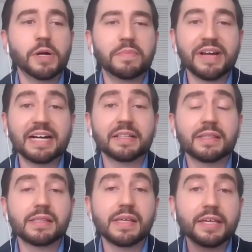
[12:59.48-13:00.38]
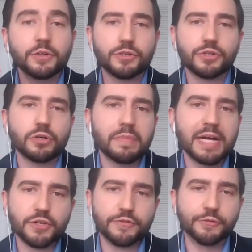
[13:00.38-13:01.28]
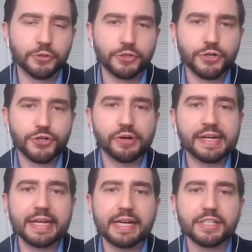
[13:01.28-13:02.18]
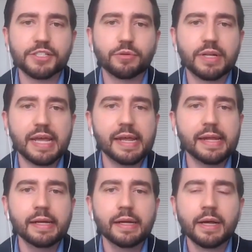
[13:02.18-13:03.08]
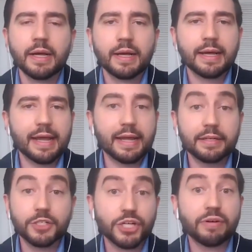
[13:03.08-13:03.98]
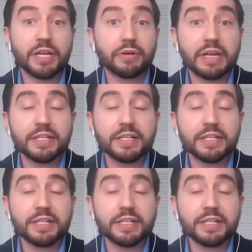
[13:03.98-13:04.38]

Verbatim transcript: Well, Mariana, thank you so much for joining us today and sharing your